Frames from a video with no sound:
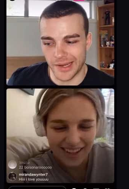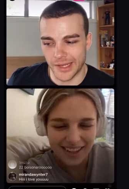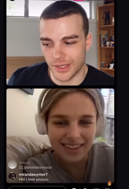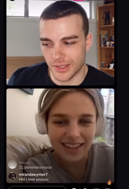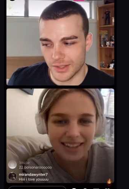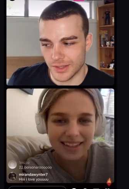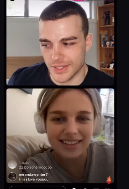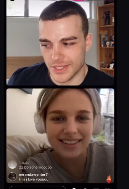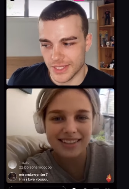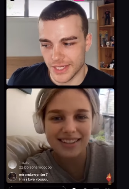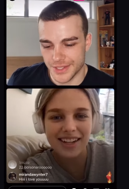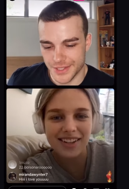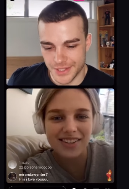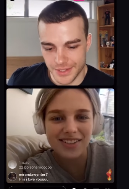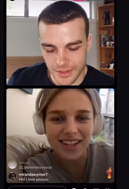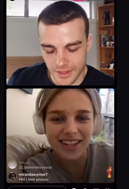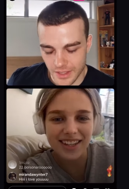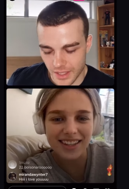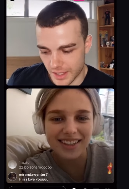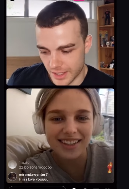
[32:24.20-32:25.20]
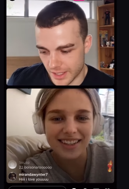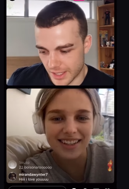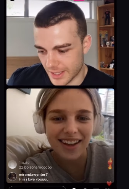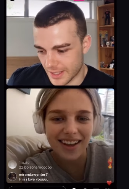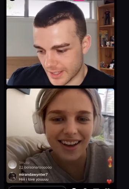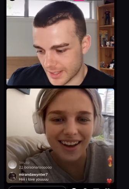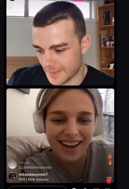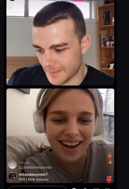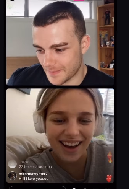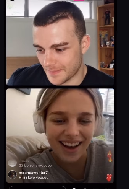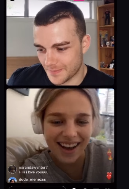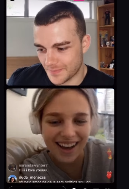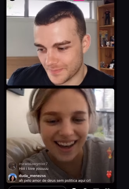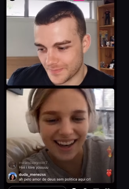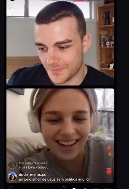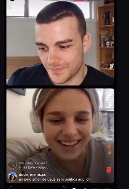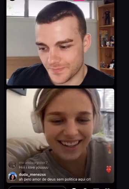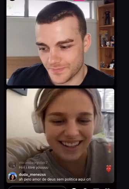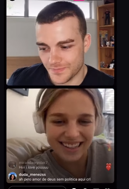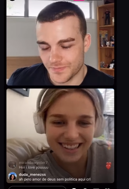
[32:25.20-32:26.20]
Speaker 1: depending on the season. That's a
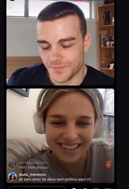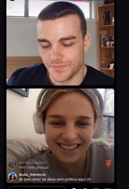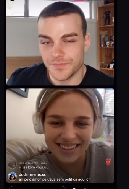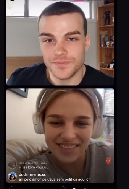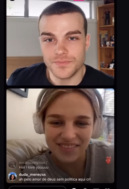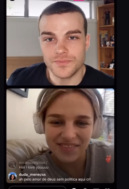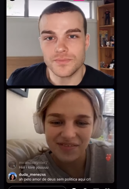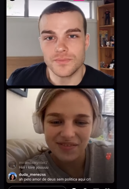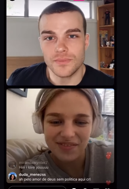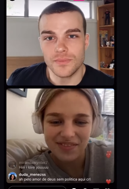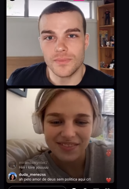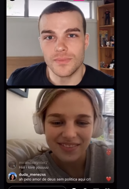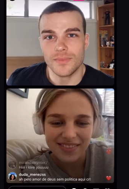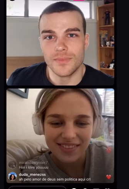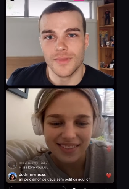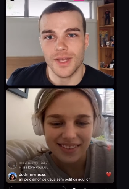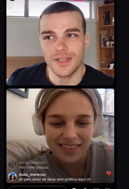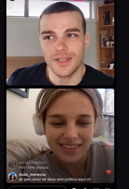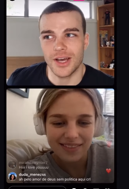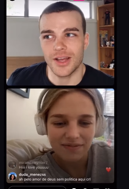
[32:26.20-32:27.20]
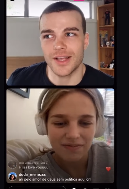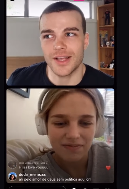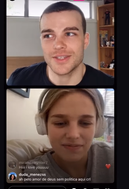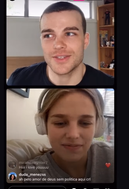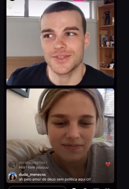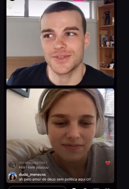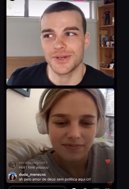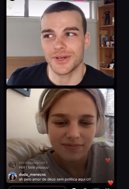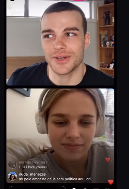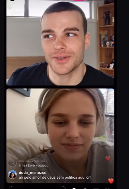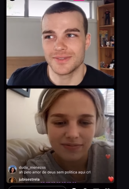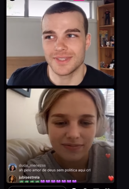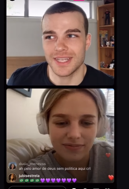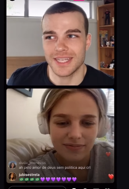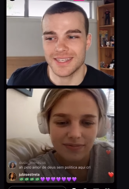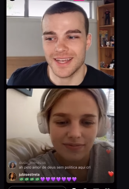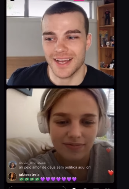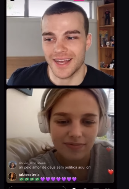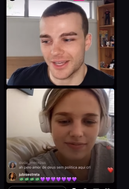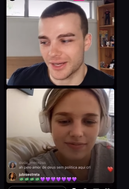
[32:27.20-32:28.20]
lie. Uh, no, that's true.
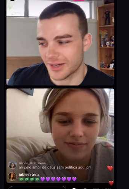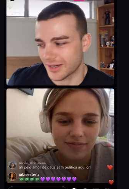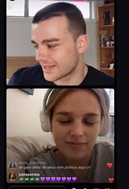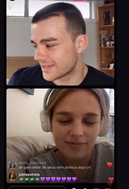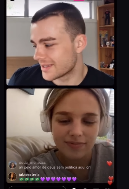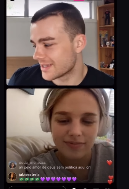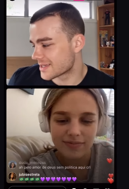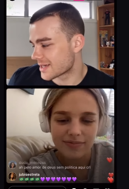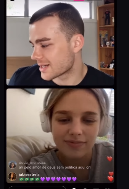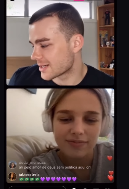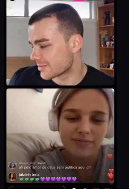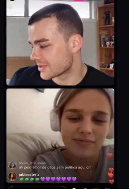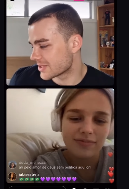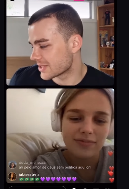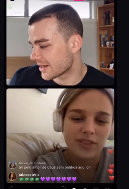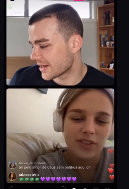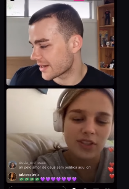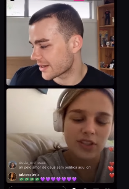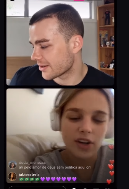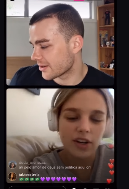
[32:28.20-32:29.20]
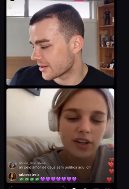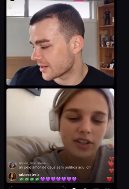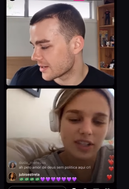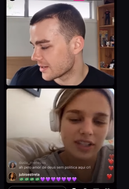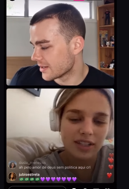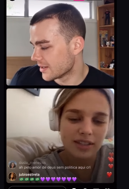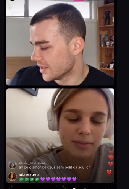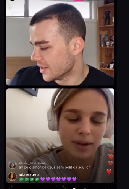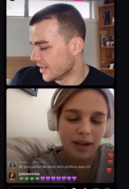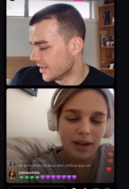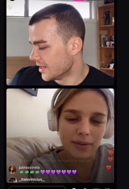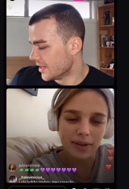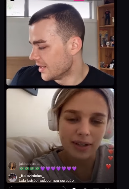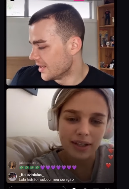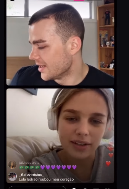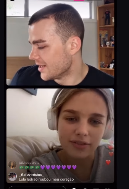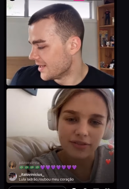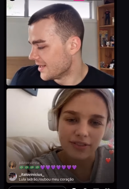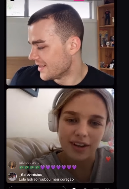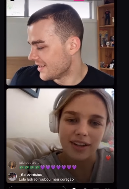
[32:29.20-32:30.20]
That's accurate. That's one hundred percent accurate. She's
Speaker 2: my
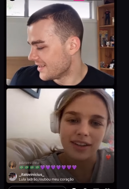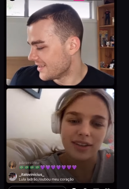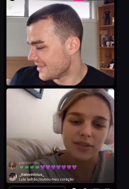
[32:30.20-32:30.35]
real